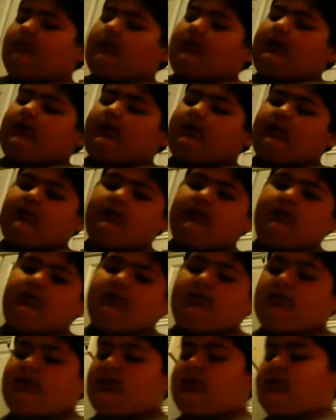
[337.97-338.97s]
And
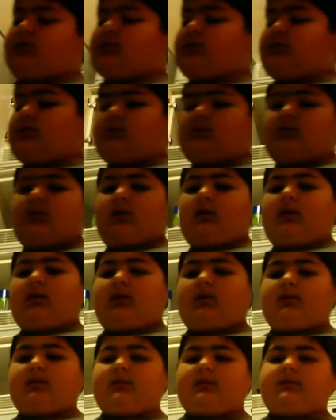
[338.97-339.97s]

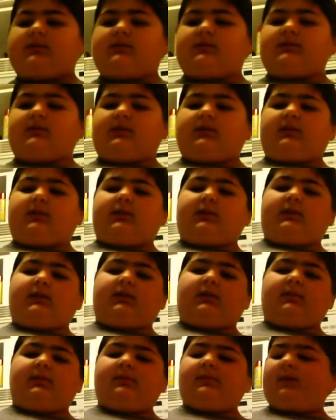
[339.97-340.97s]
this is a
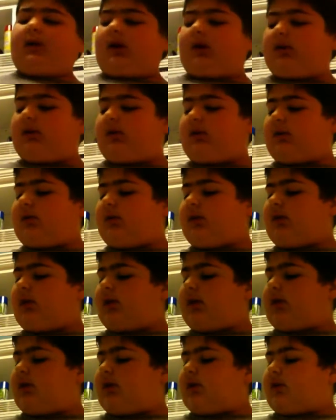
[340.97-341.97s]
cup of flour.
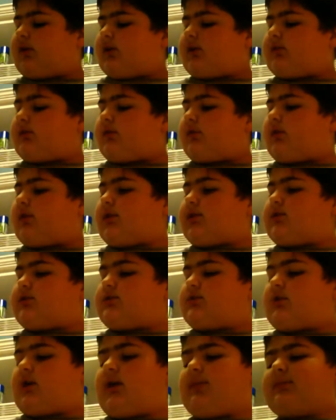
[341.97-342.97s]
You would
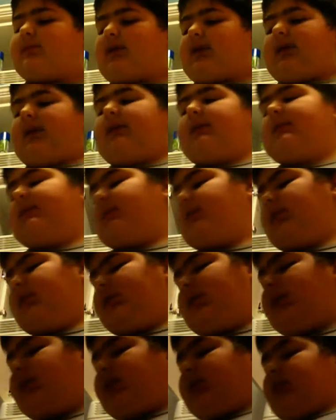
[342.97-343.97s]
drop that in
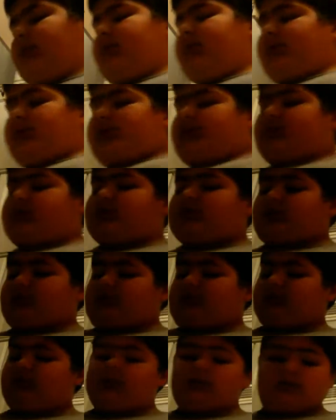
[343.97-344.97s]
there, and then you would
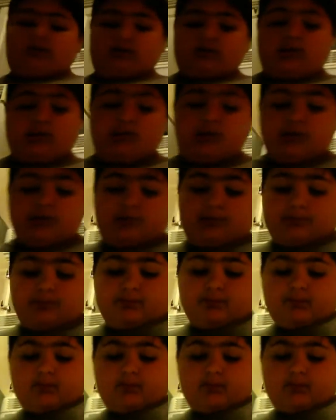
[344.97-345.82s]
stir it until